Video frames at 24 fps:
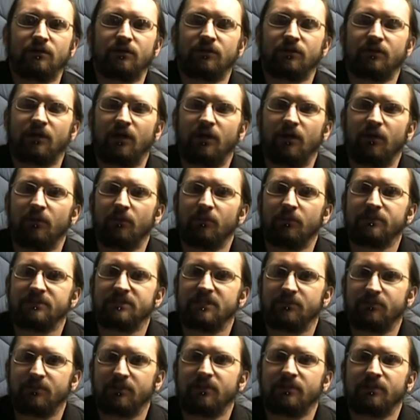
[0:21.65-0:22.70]
Now
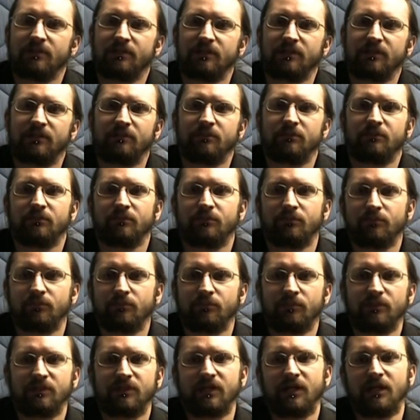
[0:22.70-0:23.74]
typically
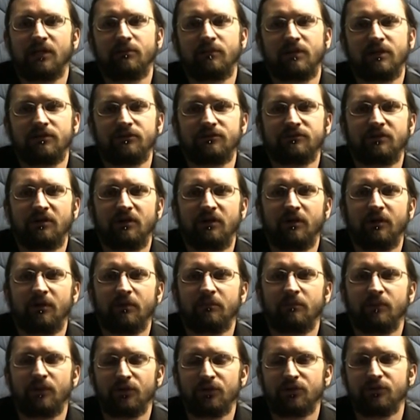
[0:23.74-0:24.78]
when you got a metal song,
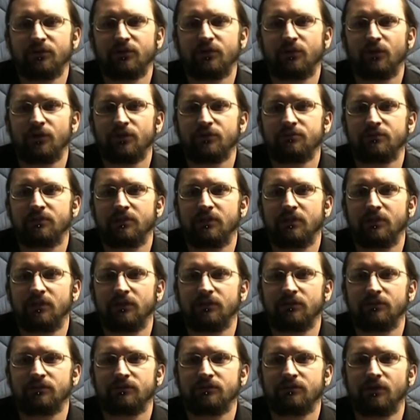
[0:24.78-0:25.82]
most of the chords being
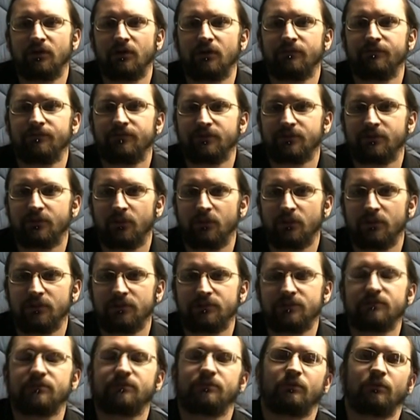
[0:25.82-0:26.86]
used are 5th
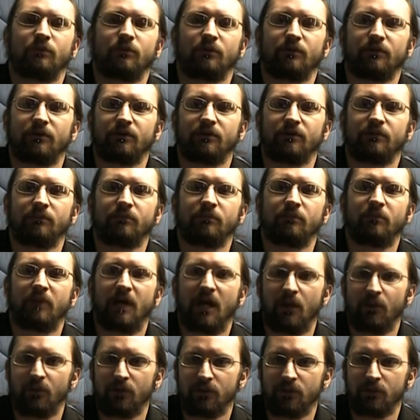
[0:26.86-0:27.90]
chords or
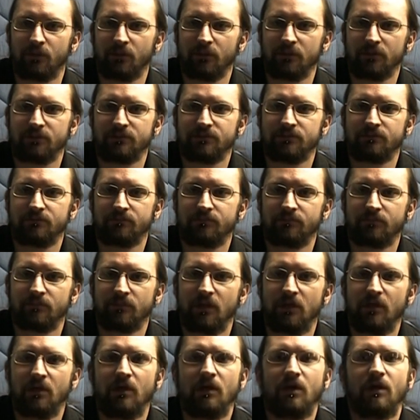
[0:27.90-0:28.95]
power chords.
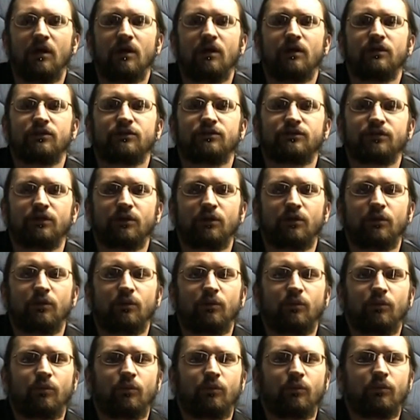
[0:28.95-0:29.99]

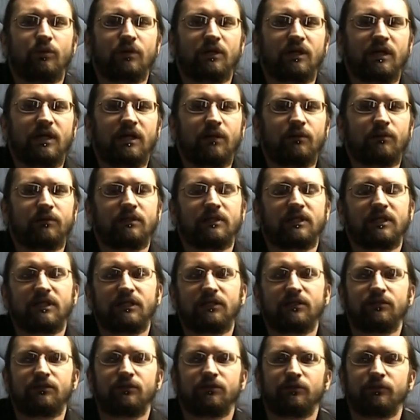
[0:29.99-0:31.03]
So what I would
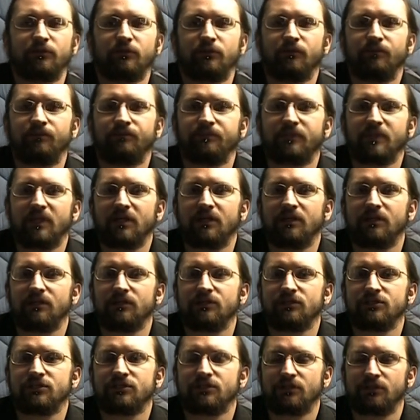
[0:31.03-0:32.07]
like to do
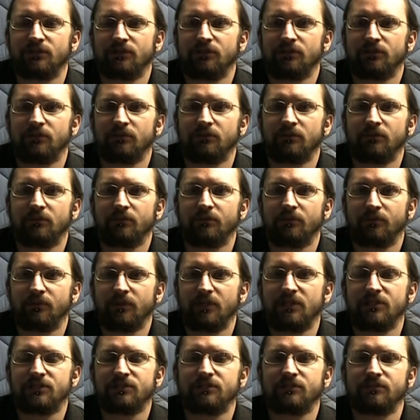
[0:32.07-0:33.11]
is show you a
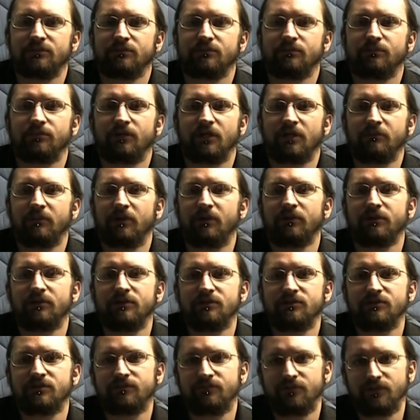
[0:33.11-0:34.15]
progression primarily
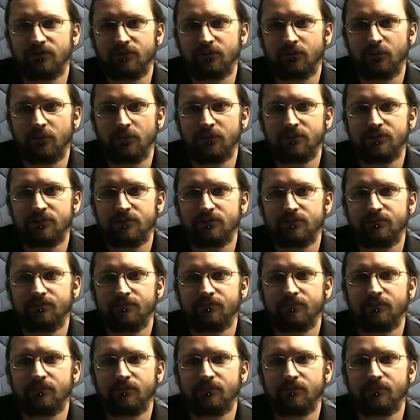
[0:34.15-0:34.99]
using 5th chords.